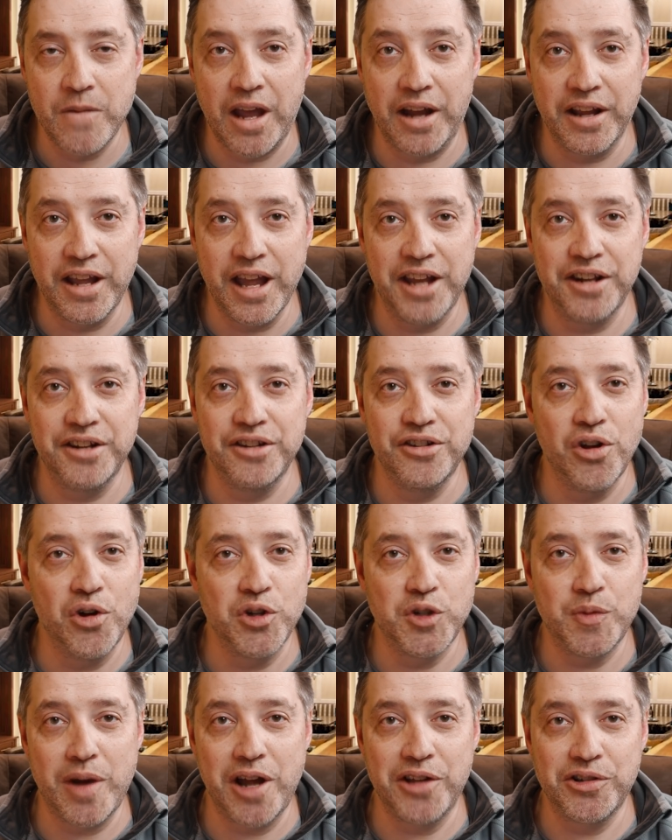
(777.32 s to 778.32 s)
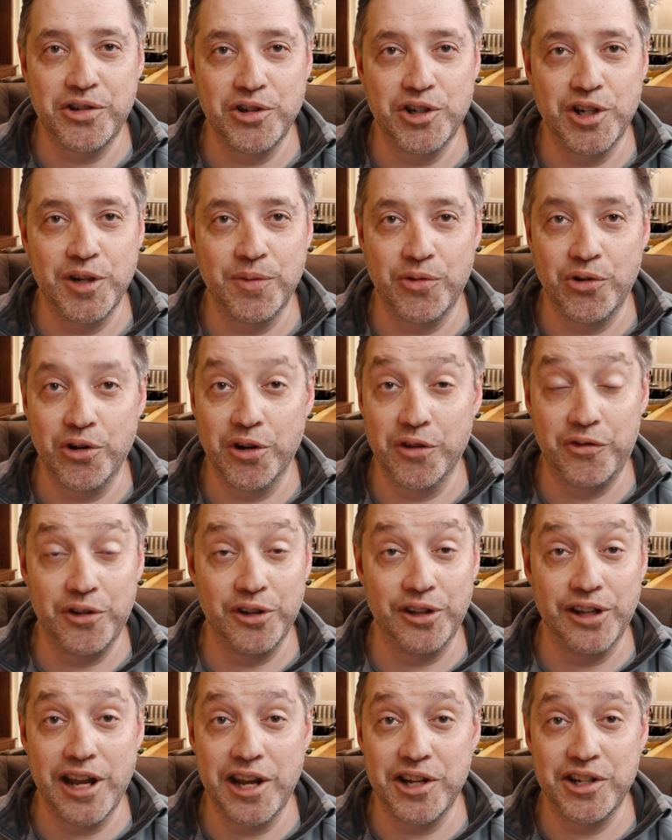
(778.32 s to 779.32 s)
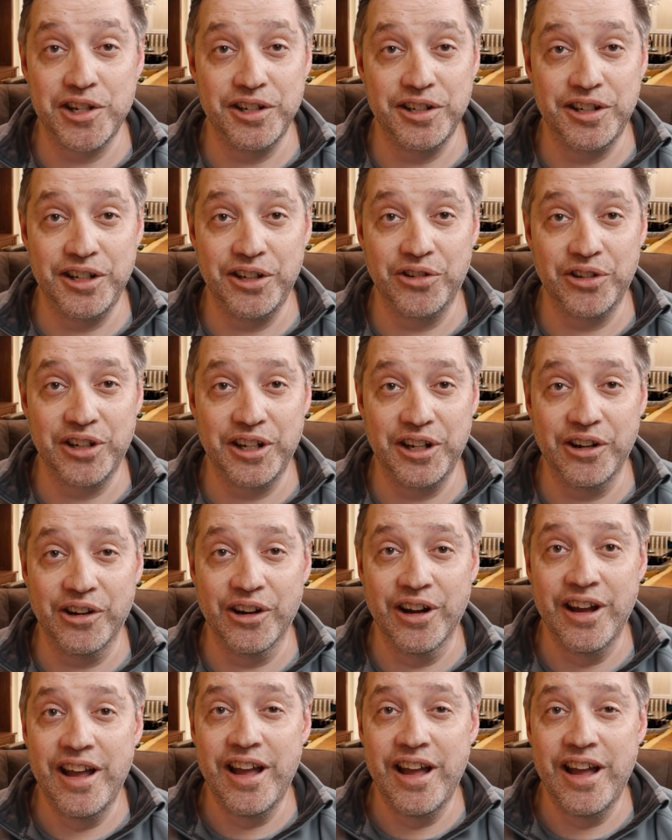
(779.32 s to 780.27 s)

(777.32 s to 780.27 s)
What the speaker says: Again, no sponsorship or affiliation deal here.